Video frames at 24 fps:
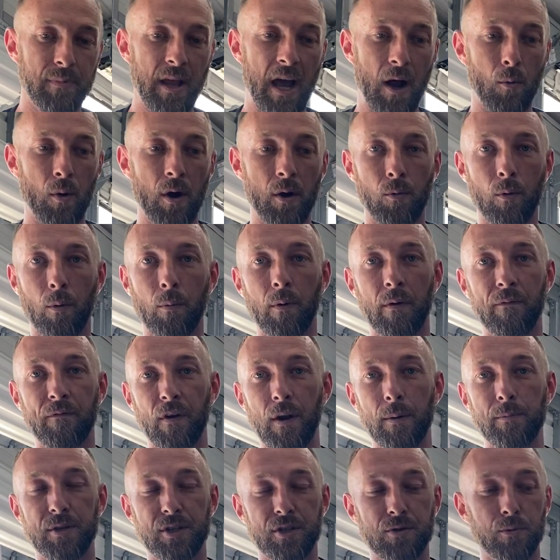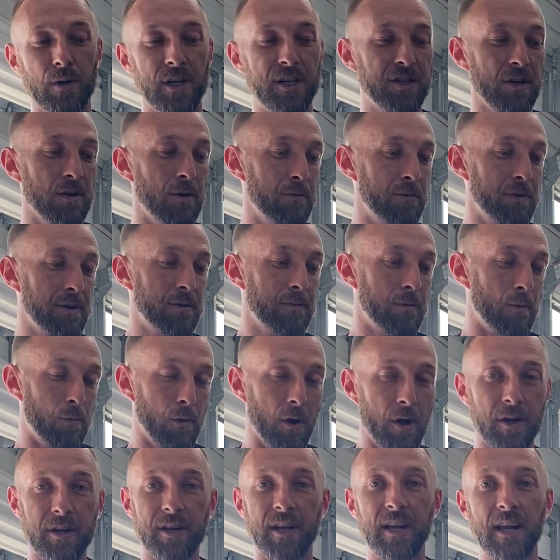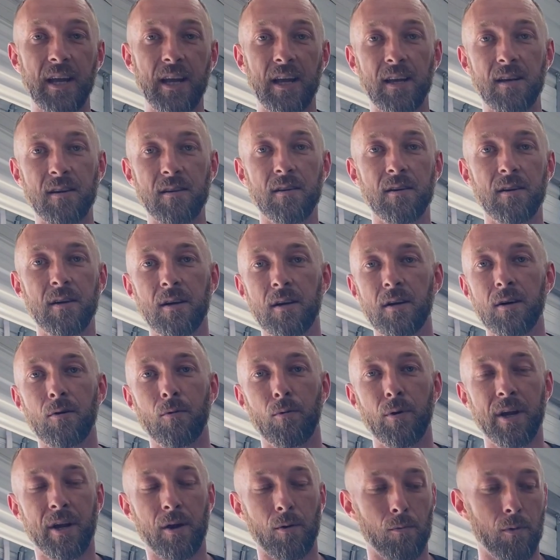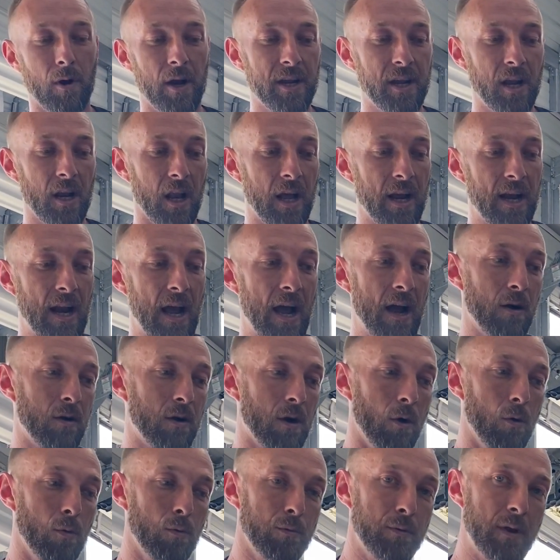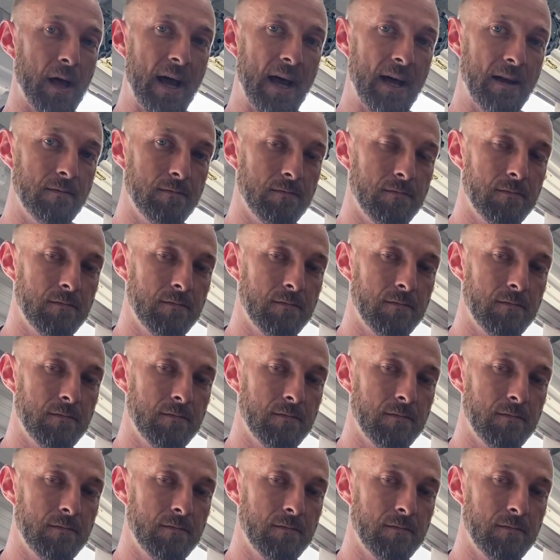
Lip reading: that way when we flip the switch on to run again, we can regulate how cold that